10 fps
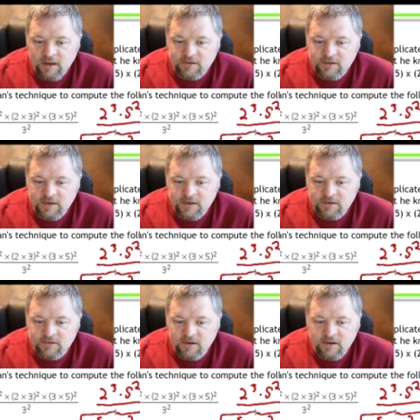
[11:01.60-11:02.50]
we can
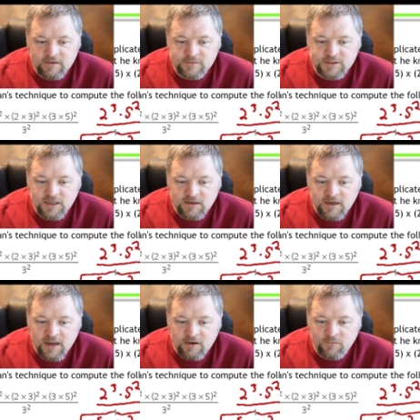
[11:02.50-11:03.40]
combine
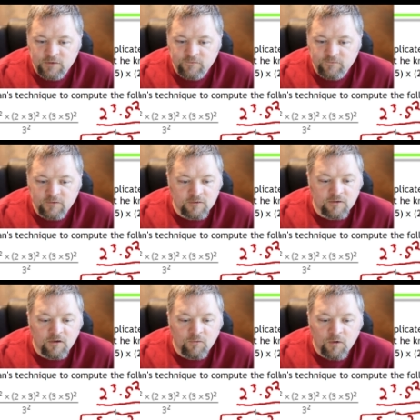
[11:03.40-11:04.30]
the 2 to the 4 and
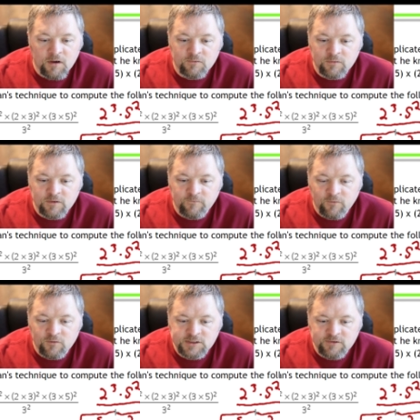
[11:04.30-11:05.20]
the 5 to the
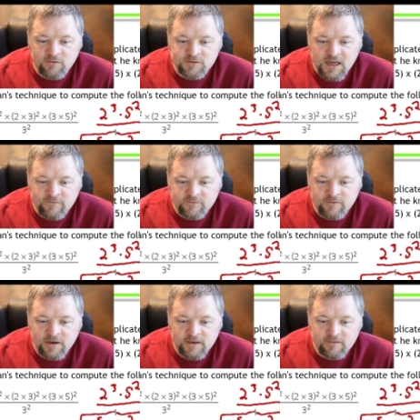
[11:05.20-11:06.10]
4. So then we're
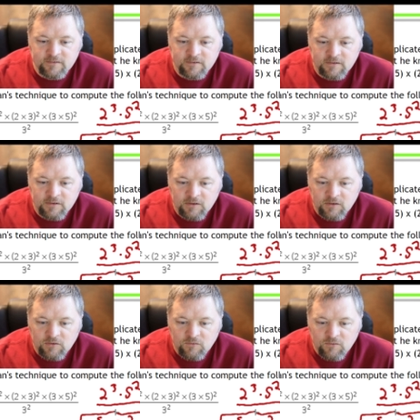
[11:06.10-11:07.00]
left with just
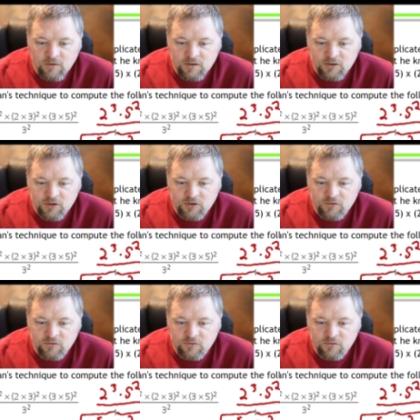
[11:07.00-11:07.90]
2
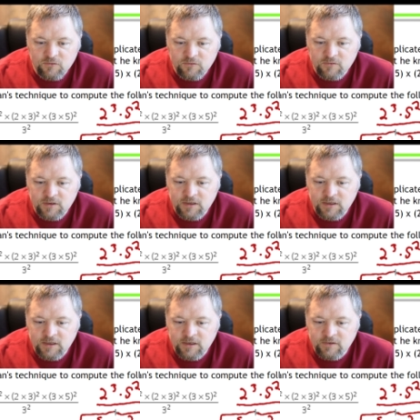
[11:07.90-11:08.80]
times
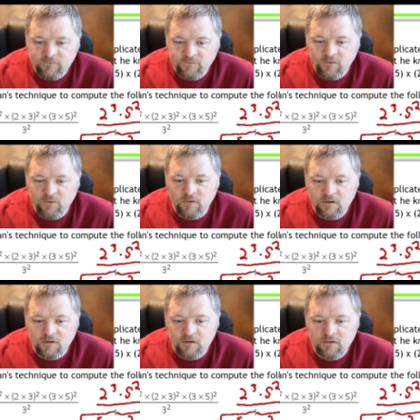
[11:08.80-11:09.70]
3
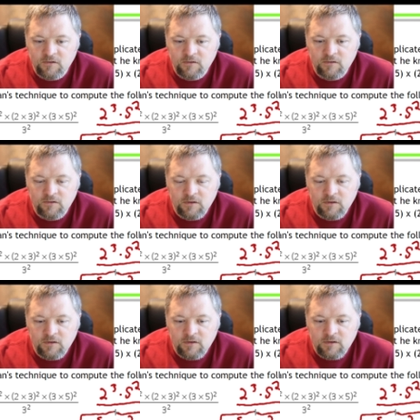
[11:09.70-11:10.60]
squared
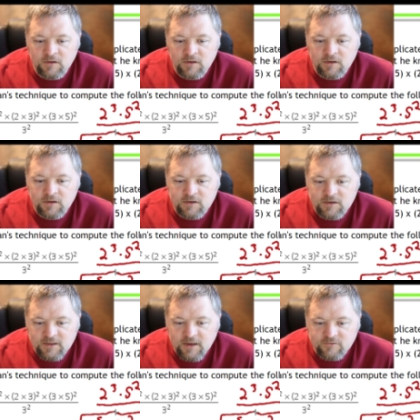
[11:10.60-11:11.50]
times
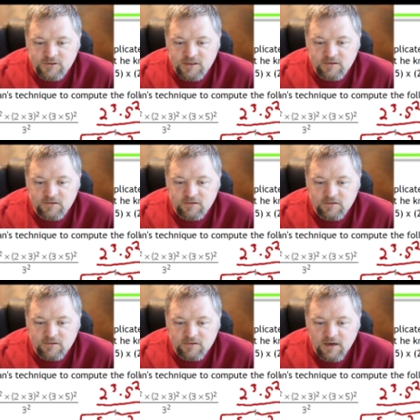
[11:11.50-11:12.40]

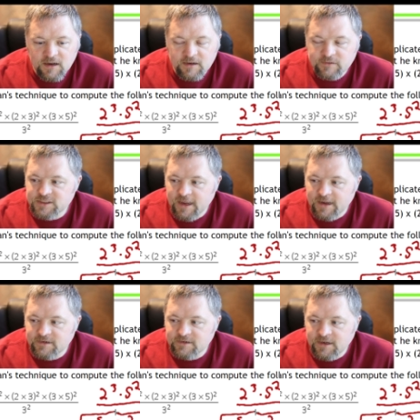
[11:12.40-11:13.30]
10 to the
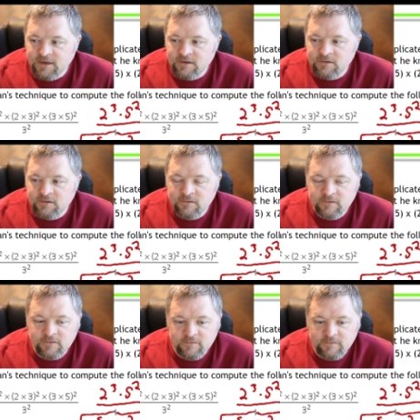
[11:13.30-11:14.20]
power of 4.